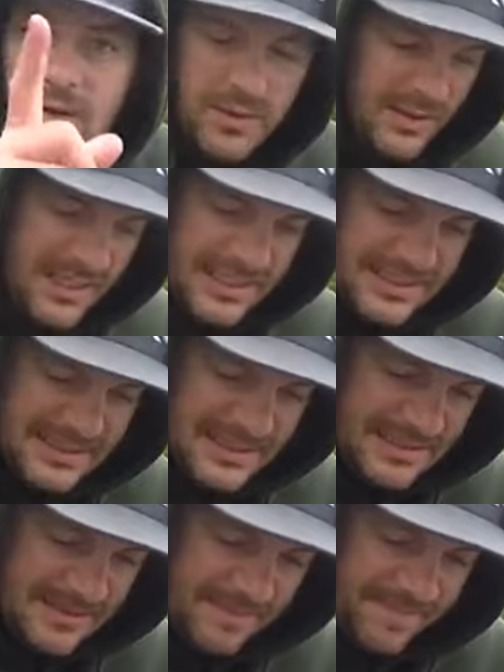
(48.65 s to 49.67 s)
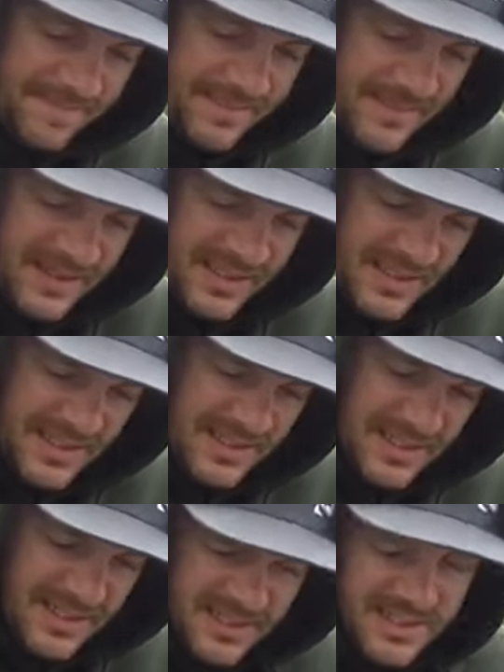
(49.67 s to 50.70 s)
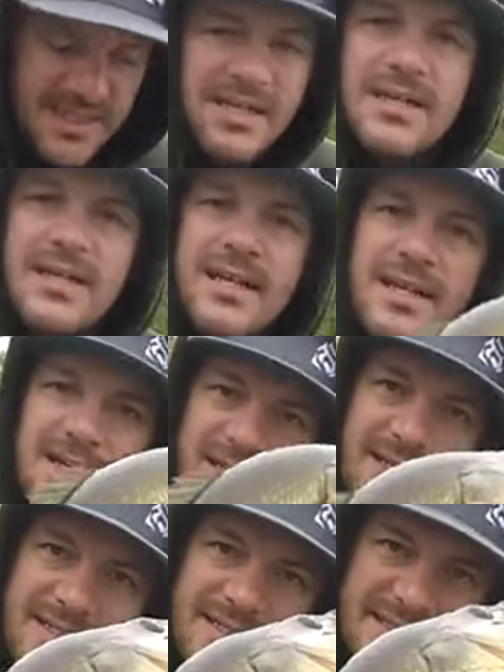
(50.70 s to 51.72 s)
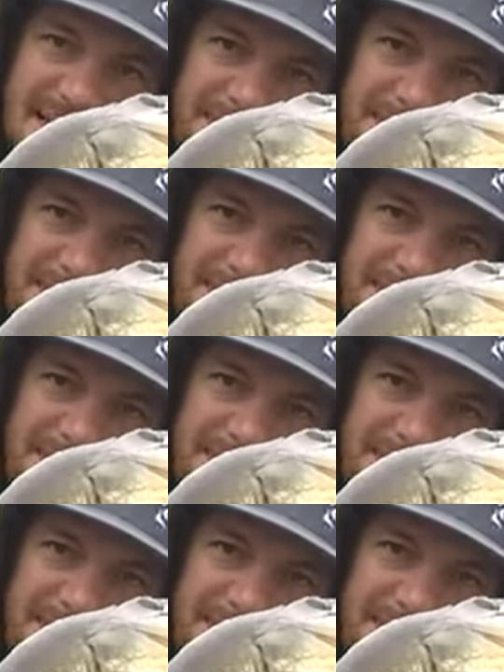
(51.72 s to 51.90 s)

and blue is just hard to beat. In that same vein, if I want